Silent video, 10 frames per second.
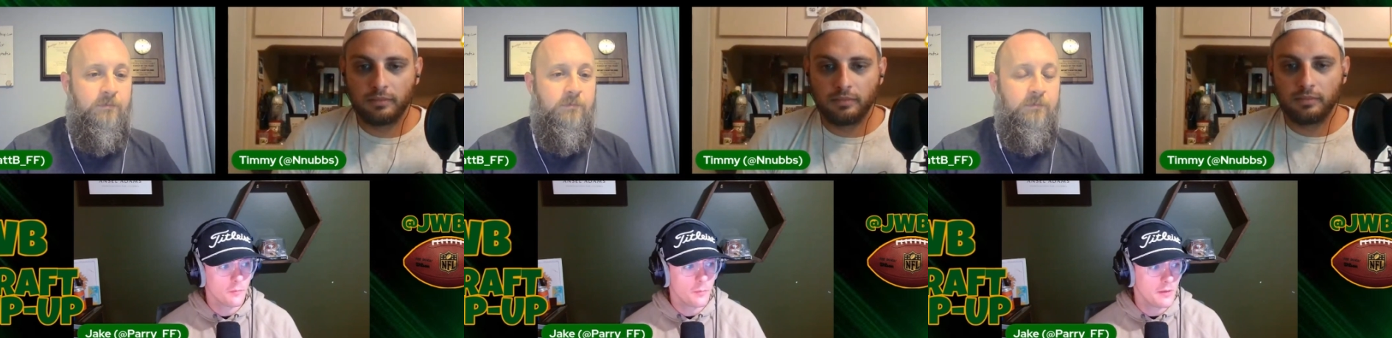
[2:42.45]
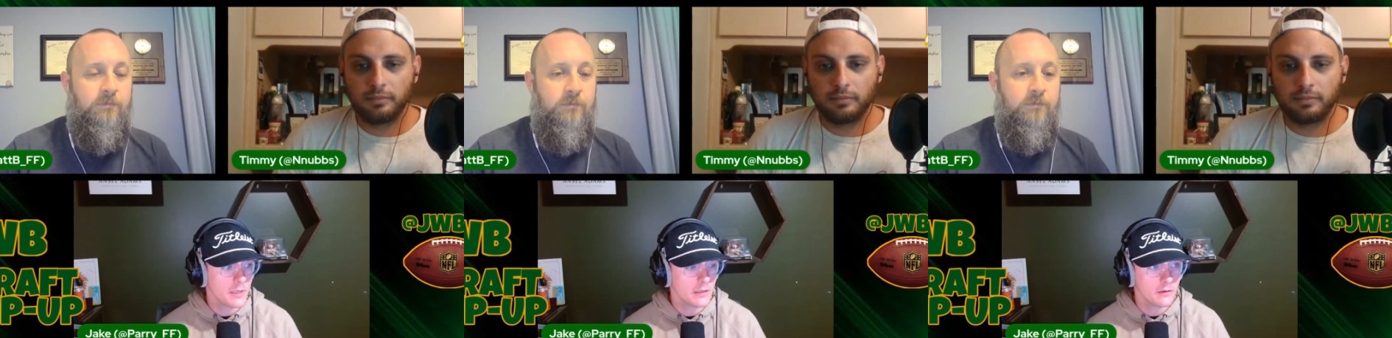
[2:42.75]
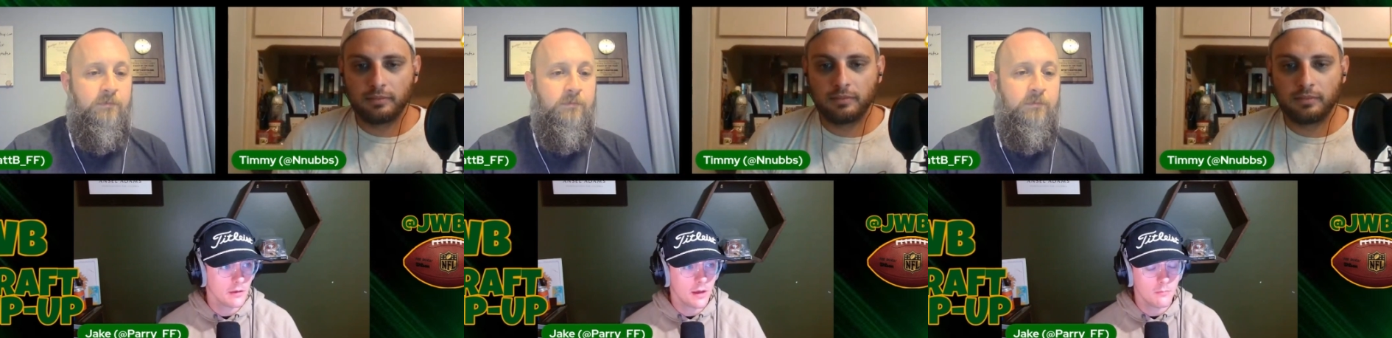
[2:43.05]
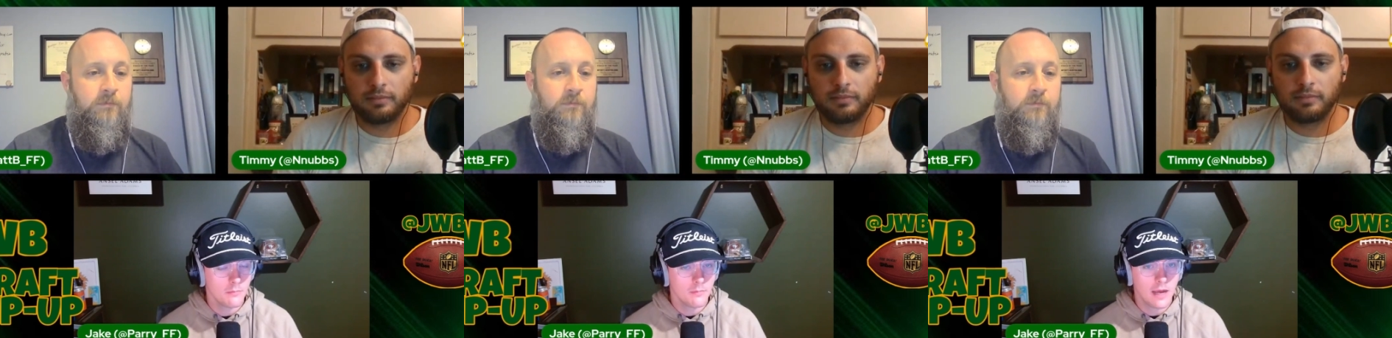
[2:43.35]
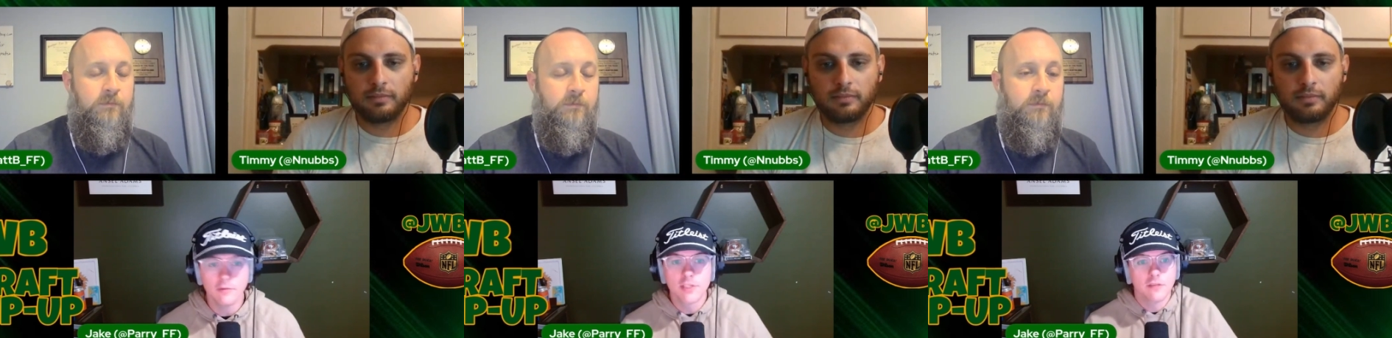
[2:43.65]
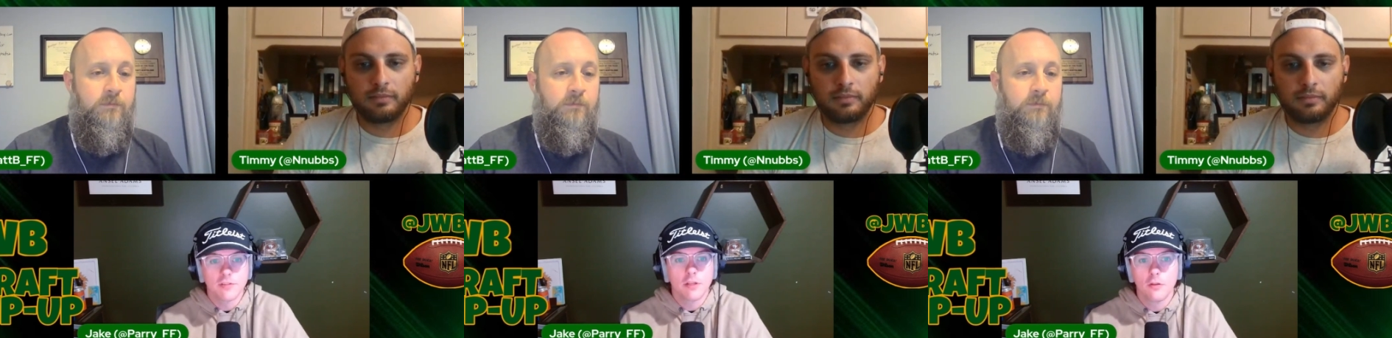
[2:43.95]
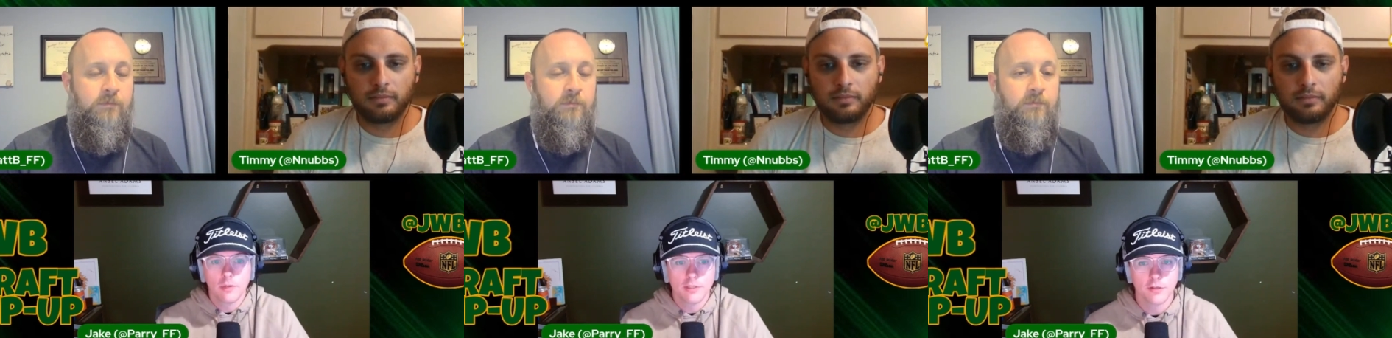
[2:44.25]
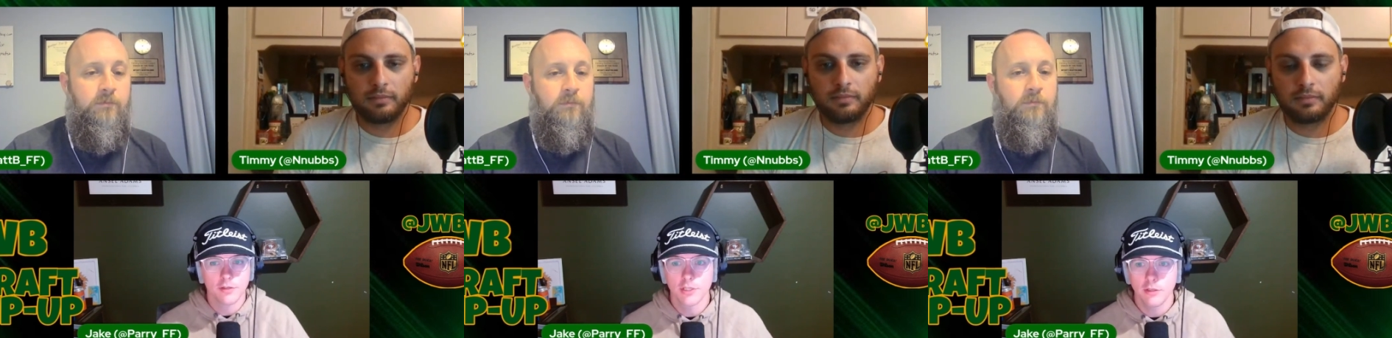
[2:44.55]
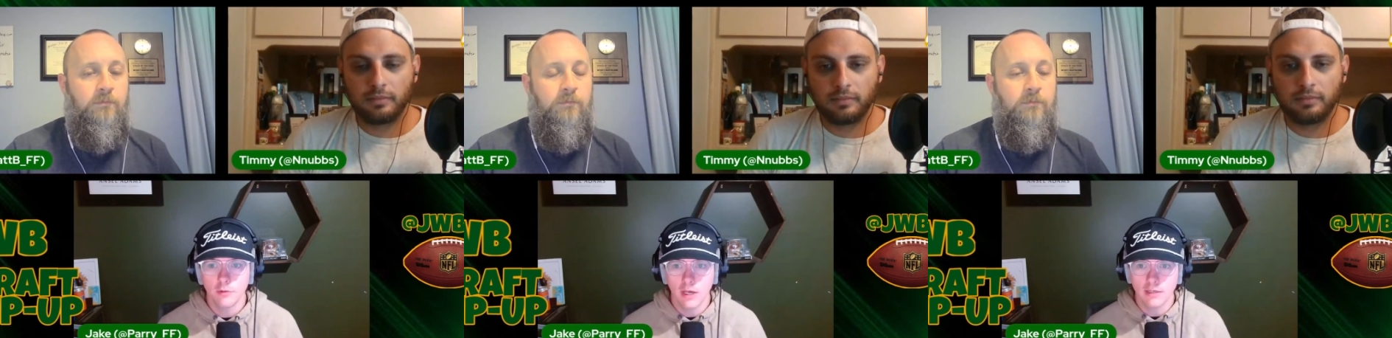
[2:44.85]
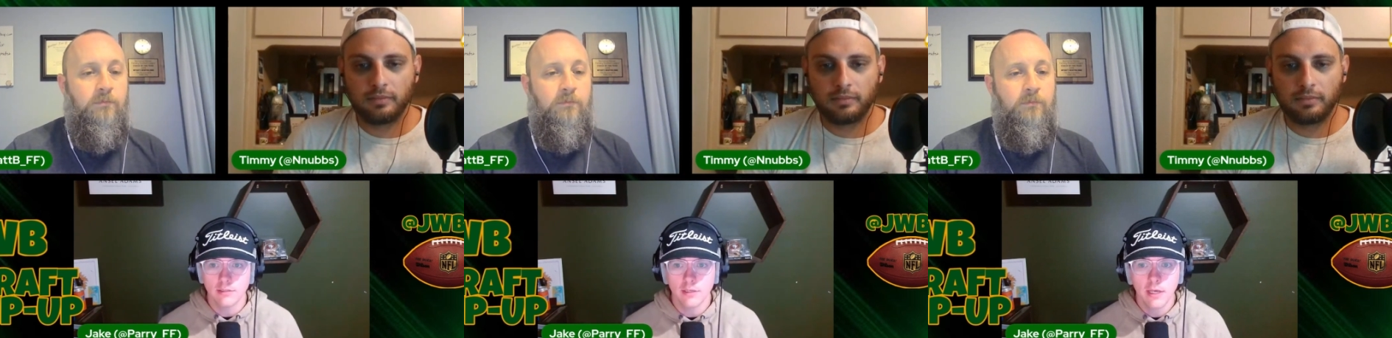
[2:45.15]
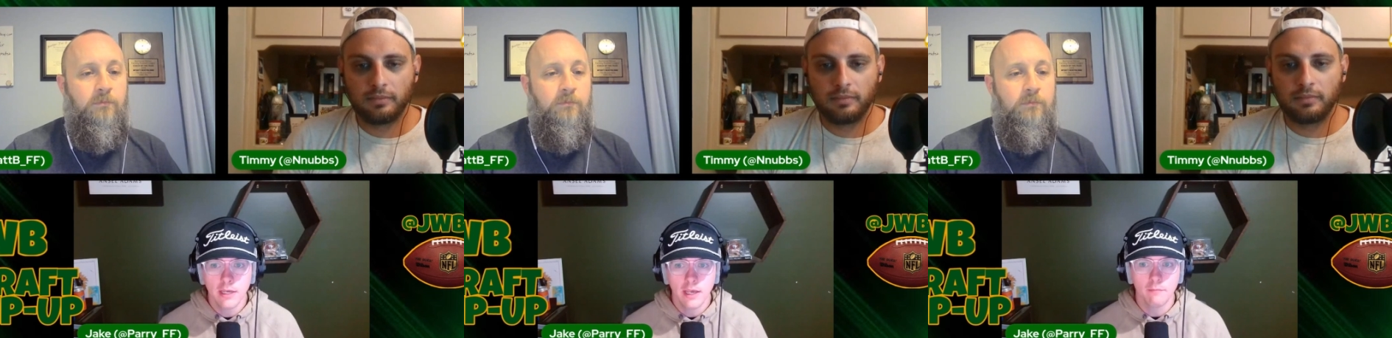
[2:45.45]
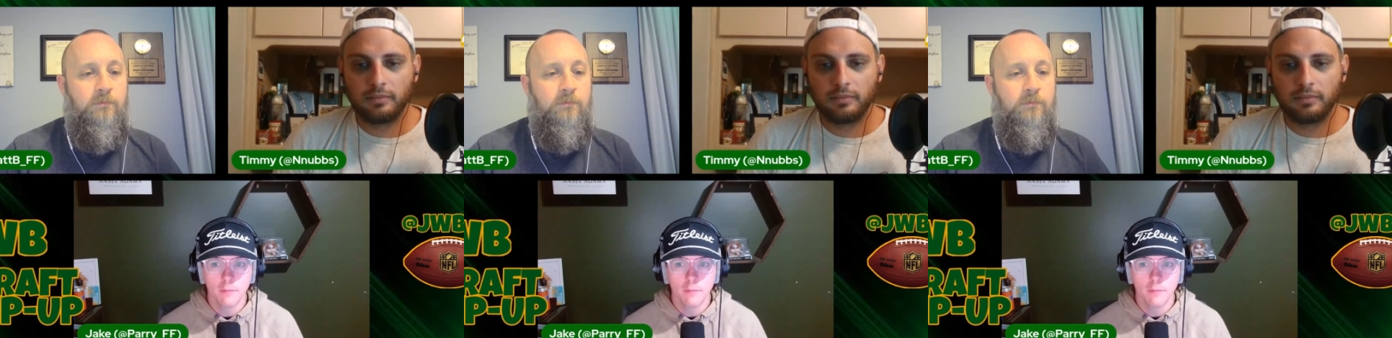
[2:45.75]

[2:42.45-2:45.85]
Speaker 1: Pittman. Um, obviously, I've seen all the research that you guys have